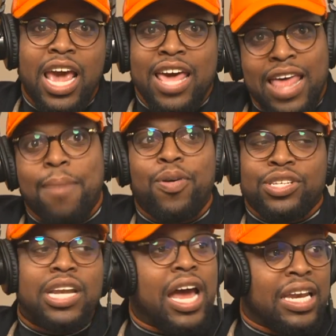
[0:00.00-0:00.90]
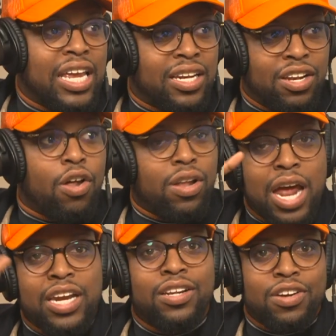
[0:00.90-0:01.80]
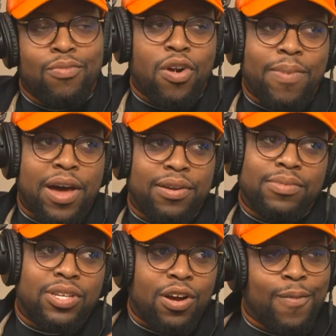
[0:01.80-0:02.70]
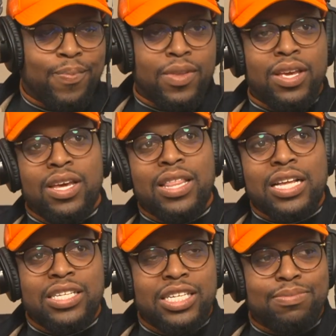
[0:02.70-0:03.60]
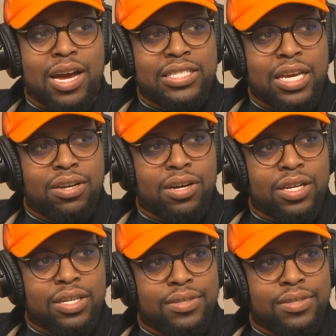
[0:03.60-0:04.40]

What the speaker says: And that person I need to know, I need to learn more about him. Yeah. So that's at least my take on it.